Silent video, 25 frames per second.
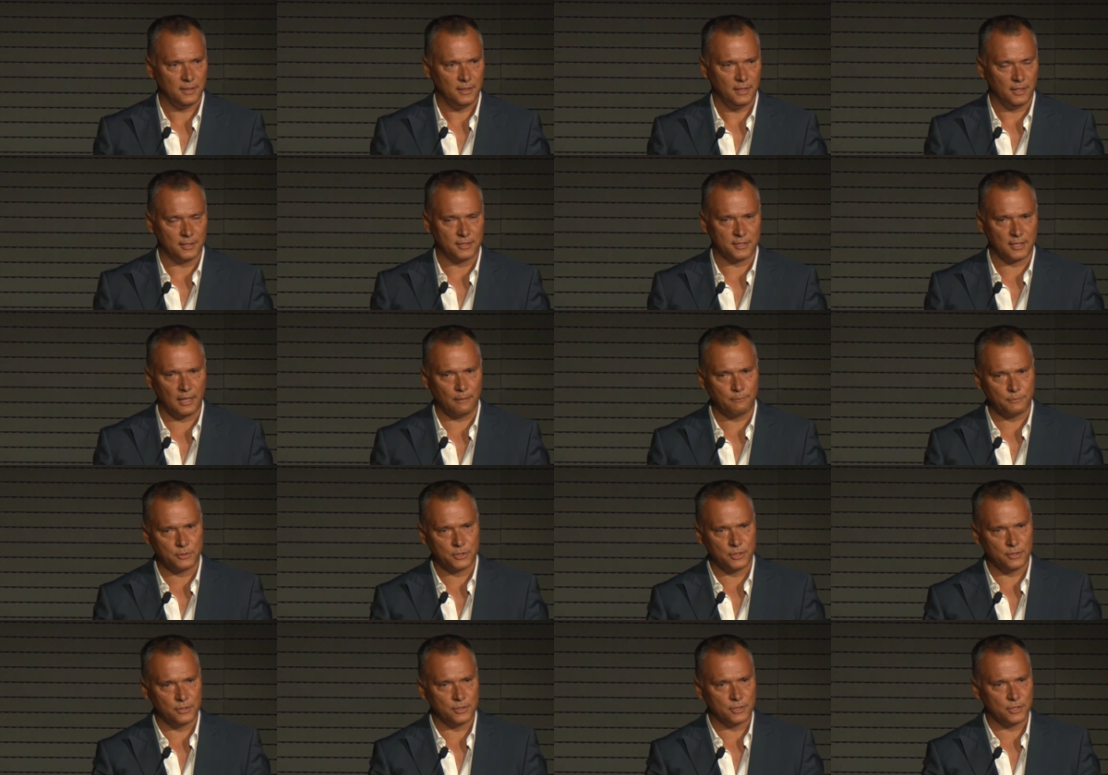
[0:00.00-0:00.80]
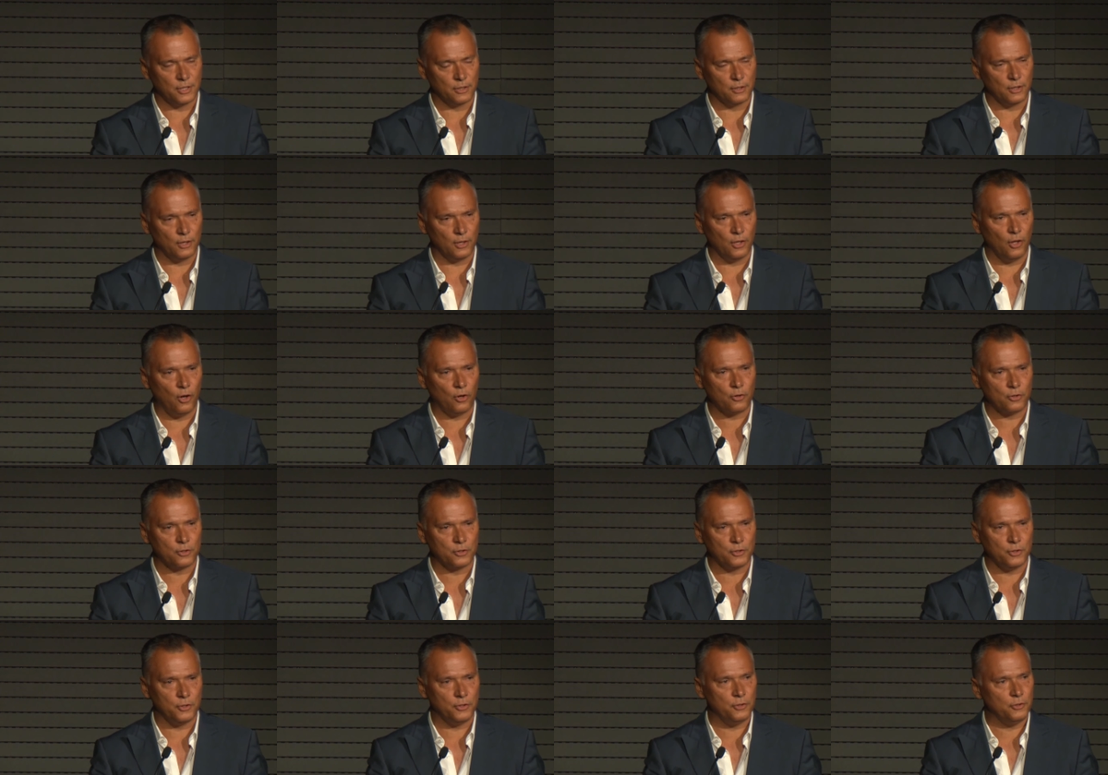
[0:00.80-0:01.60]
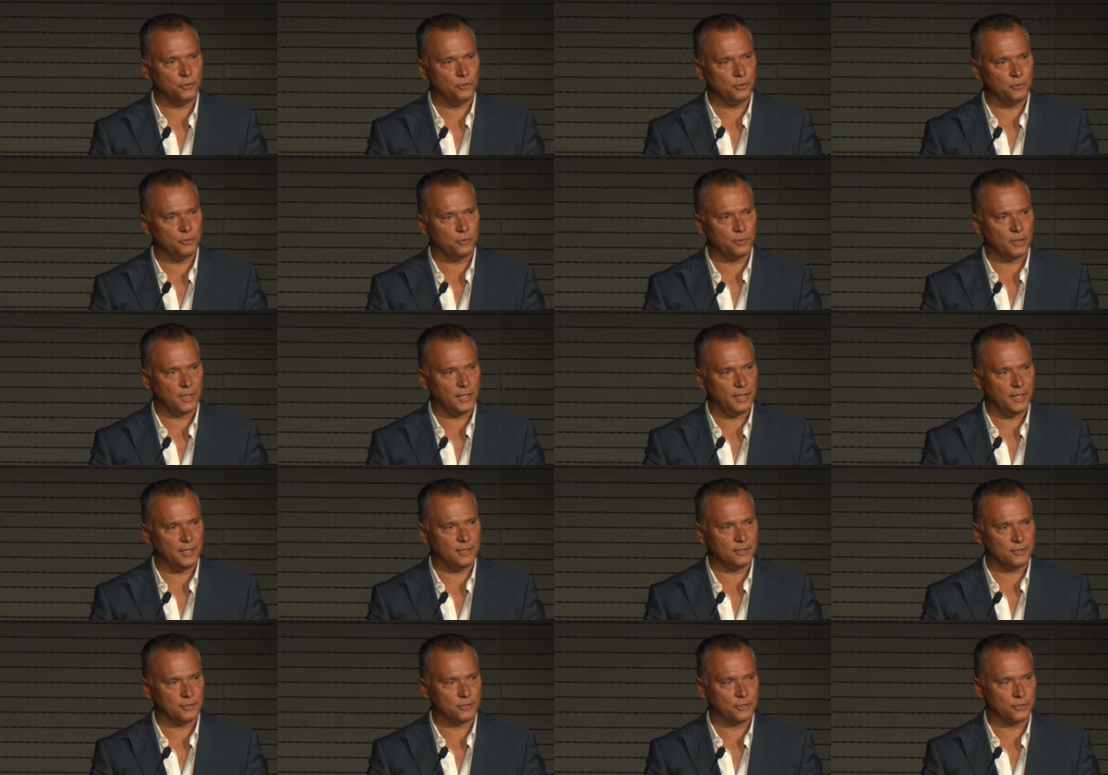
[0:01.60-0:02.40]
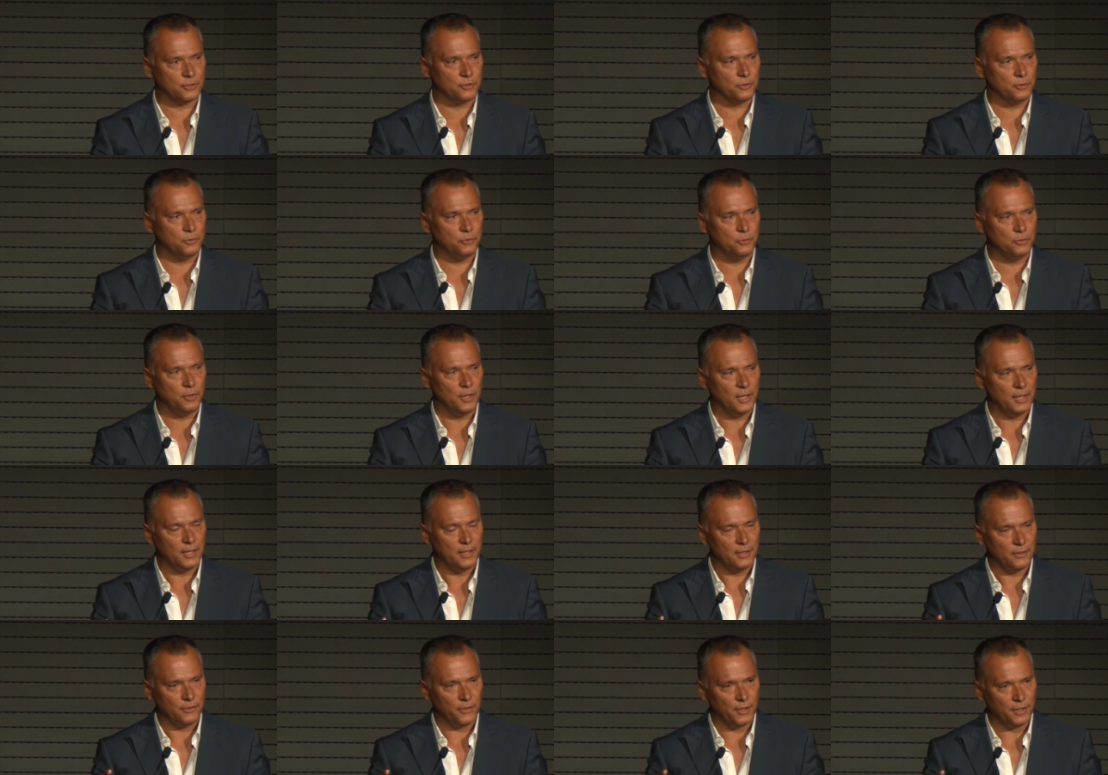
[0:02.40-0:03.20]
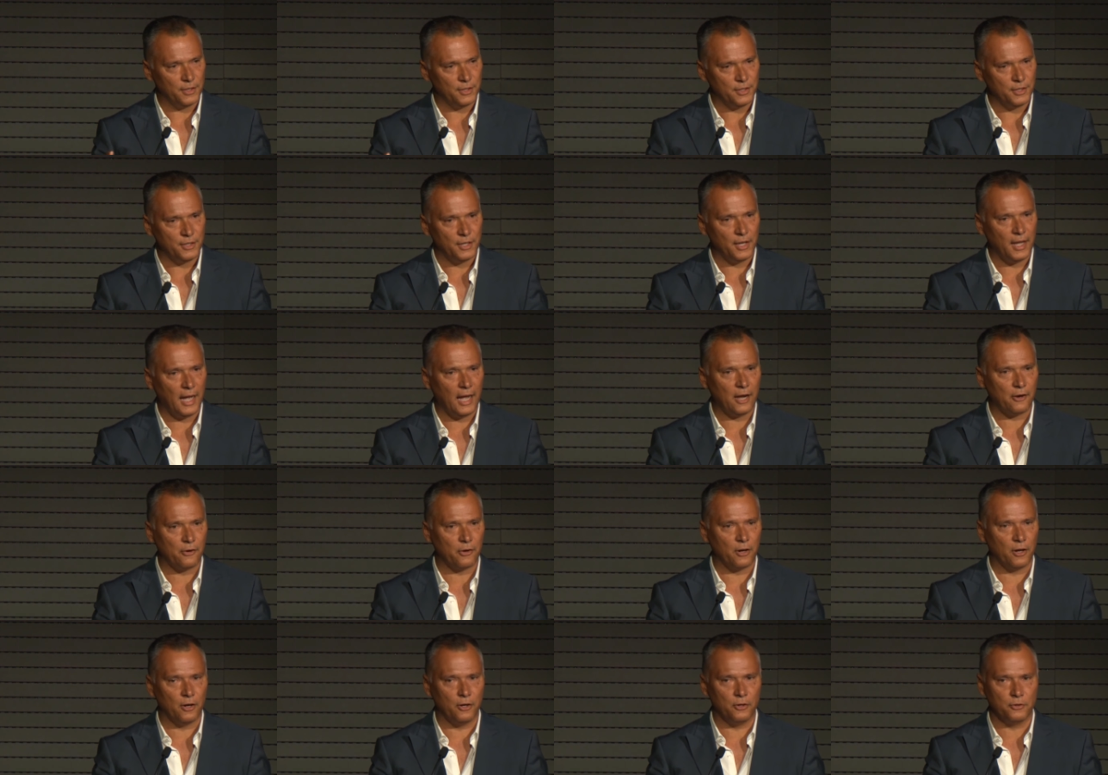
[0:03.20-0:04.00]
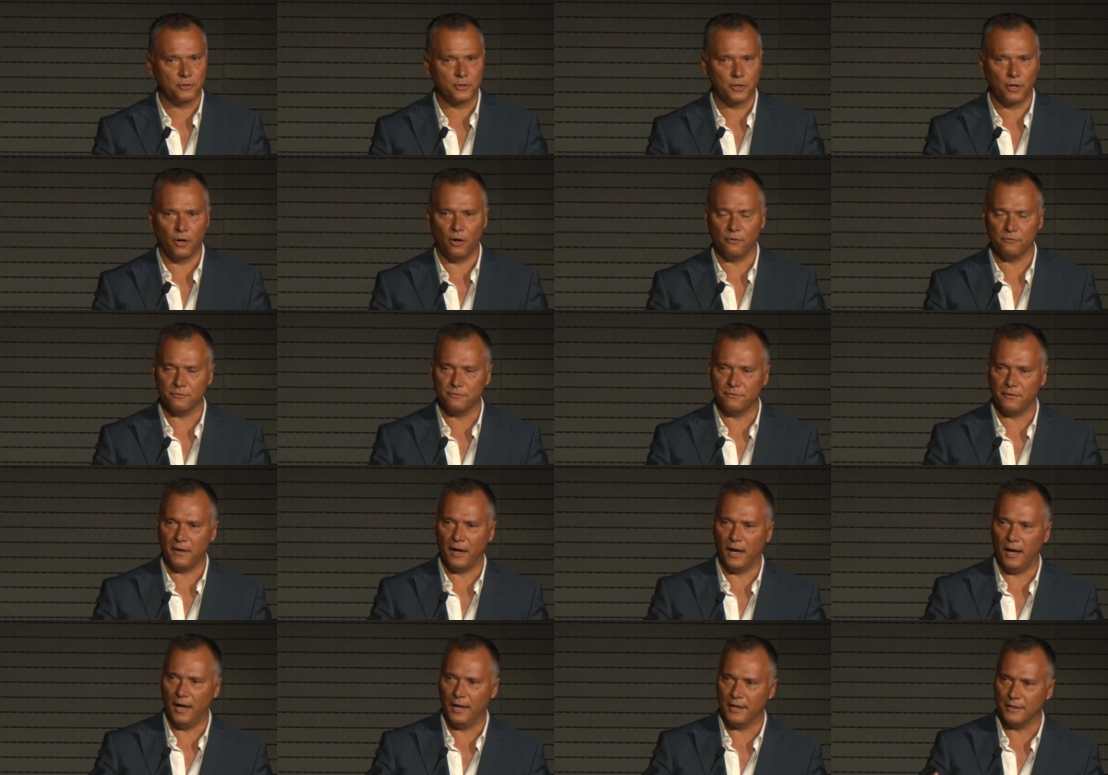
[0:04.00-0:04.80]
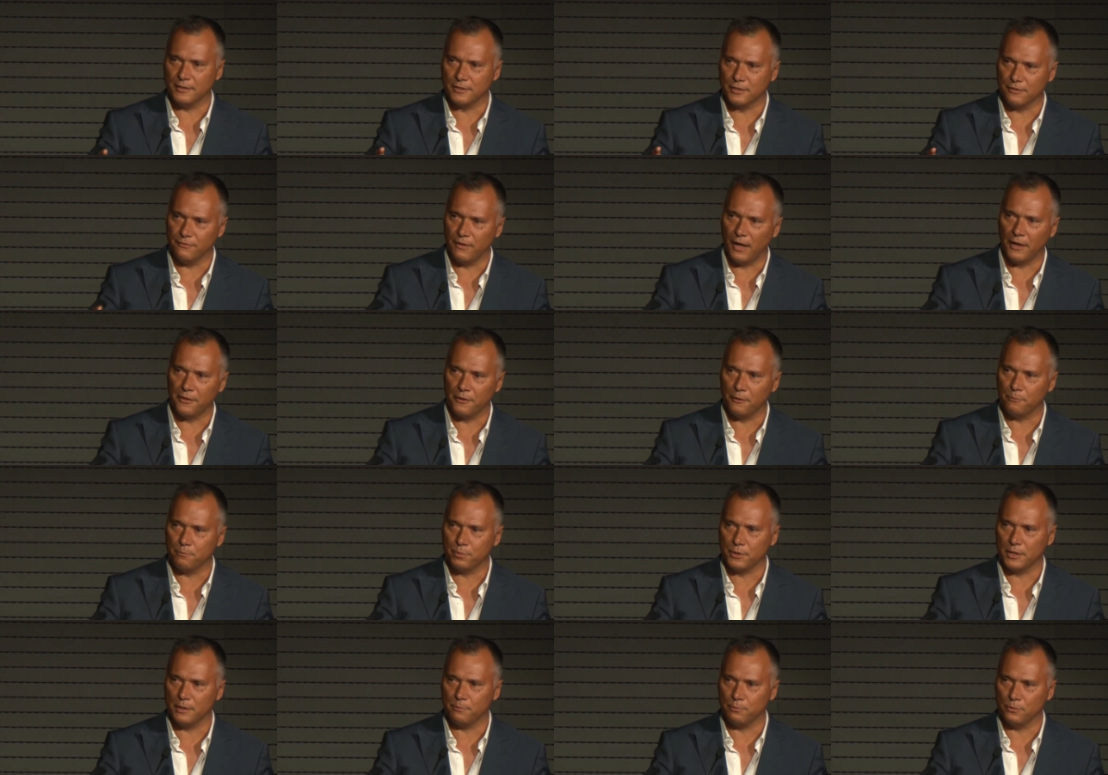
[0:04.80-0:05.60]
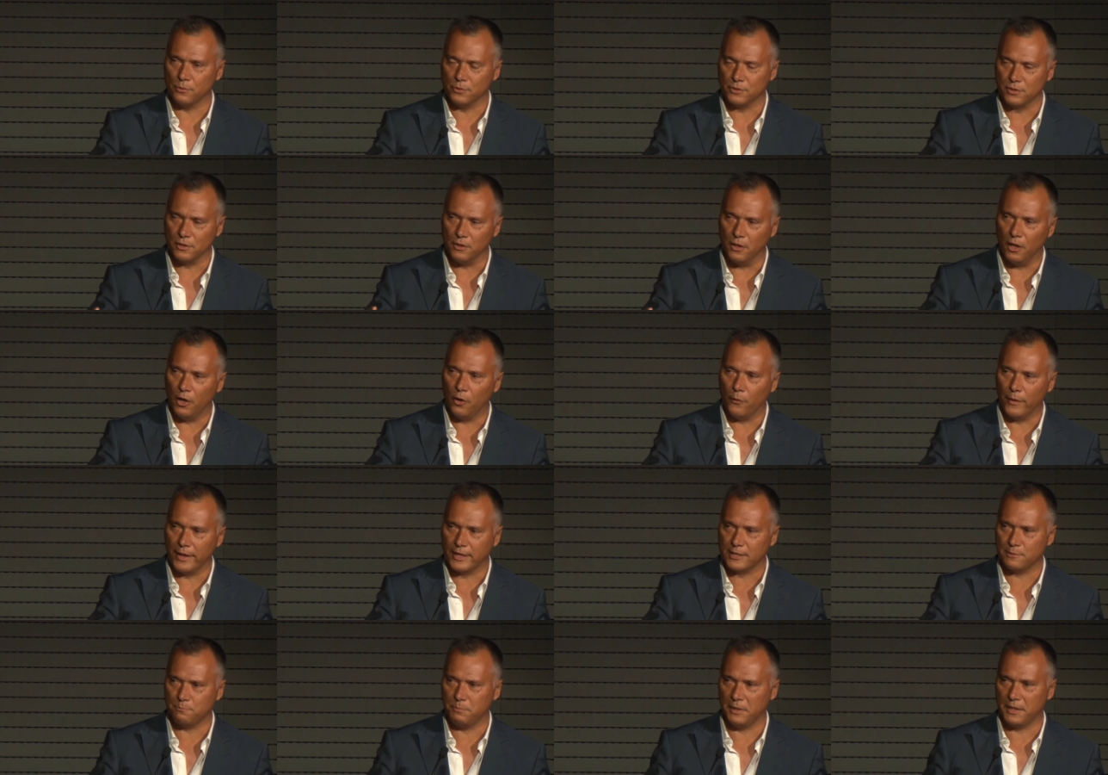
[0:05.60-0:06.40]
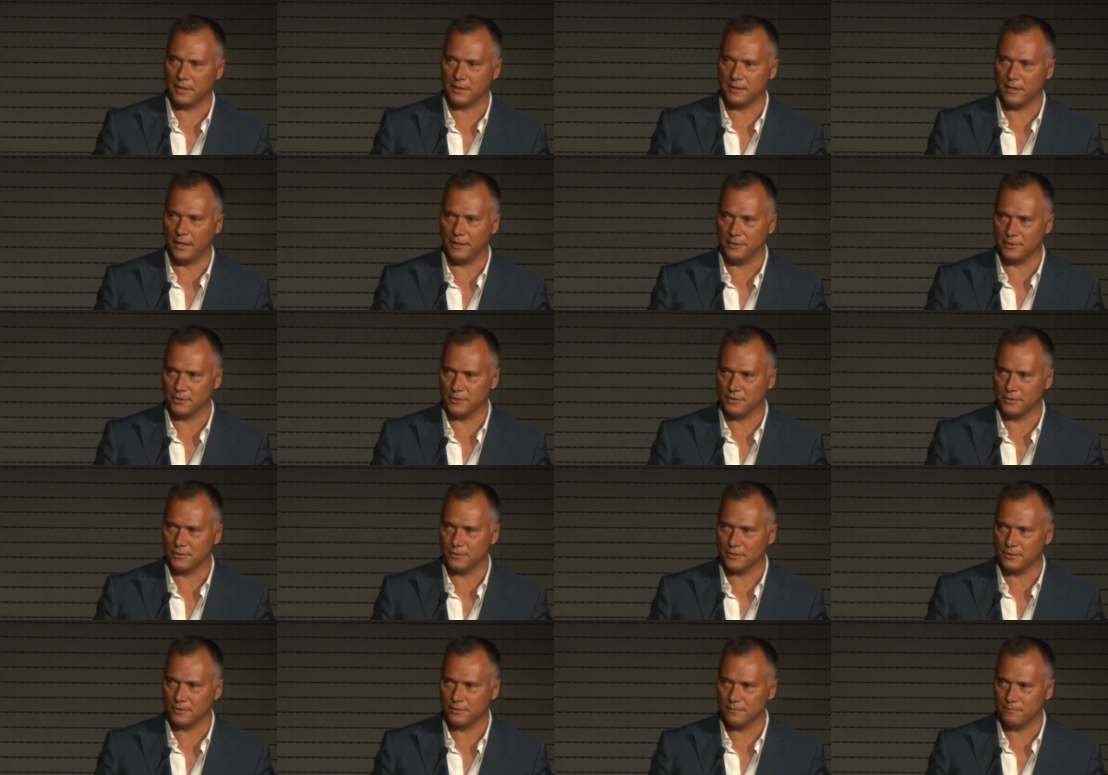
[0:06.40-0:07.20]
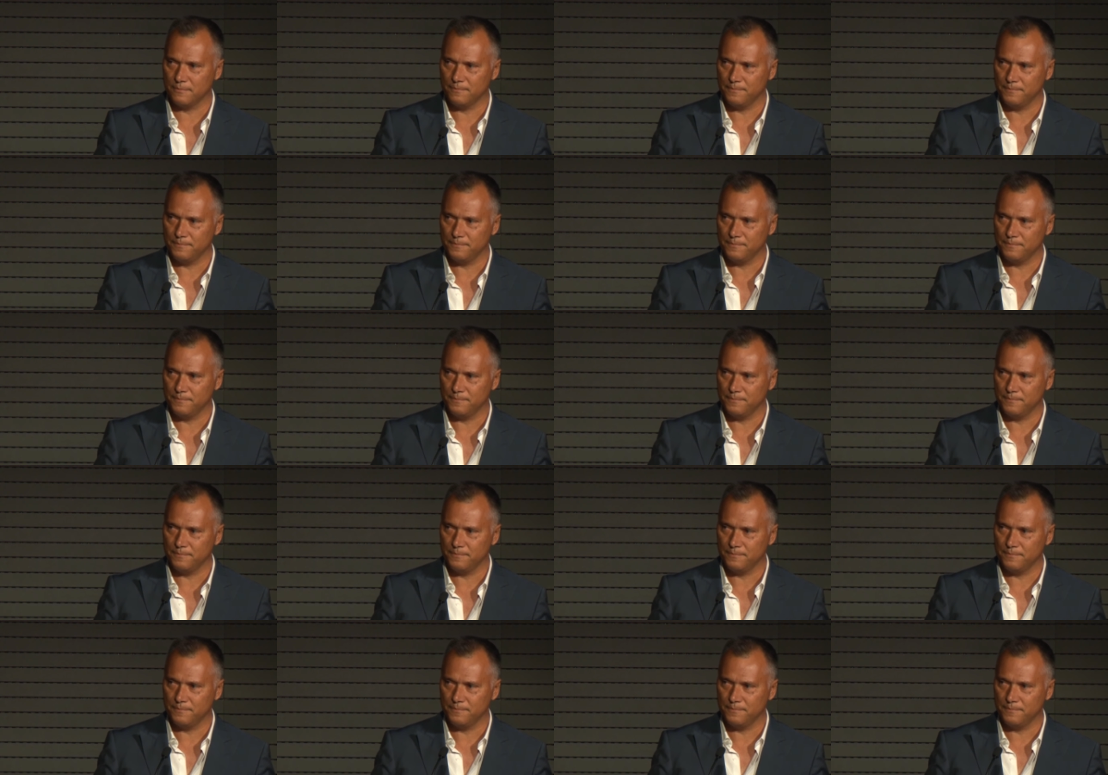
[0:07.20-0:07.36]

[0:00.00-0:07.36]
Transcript: assumptions that lock you into the narrow confines of other people's low expectations.